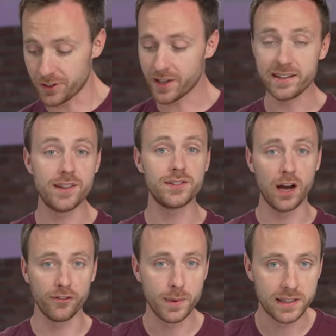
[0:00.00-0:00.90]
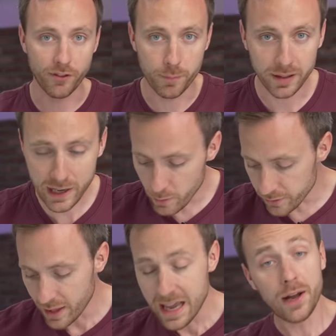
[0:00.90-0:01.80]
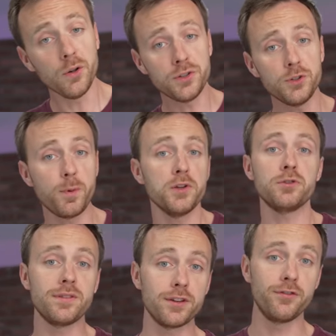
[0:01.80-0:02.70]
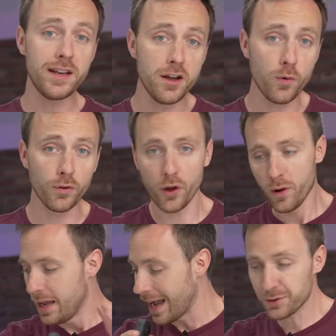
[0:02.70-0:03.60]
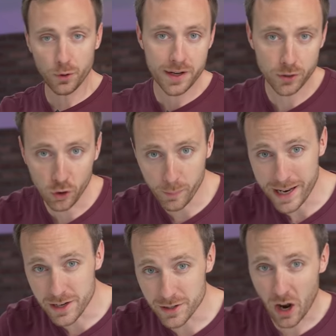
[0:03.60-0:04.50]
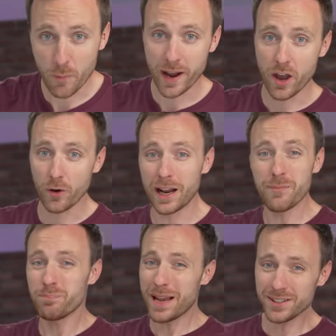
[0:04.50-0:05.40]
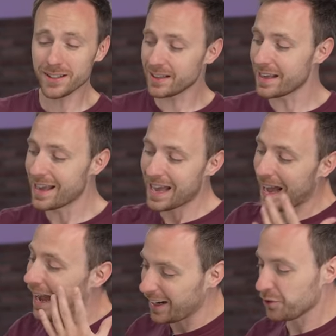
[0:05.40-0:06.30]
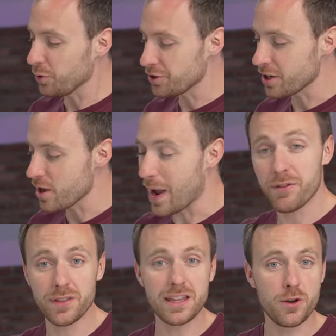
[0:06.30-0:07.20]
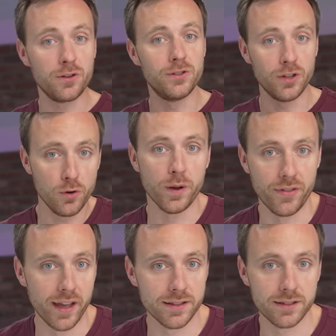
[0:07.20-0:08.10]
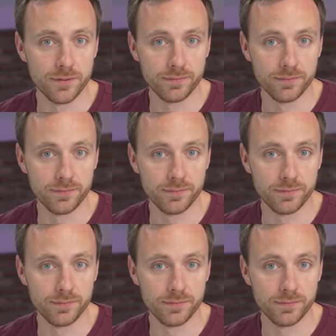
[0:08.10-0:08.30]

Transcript: sending this out for me to have a play with and also sponsoring this video, although as always, all opinions are my own and basically, I just want to show you everything you can do with this.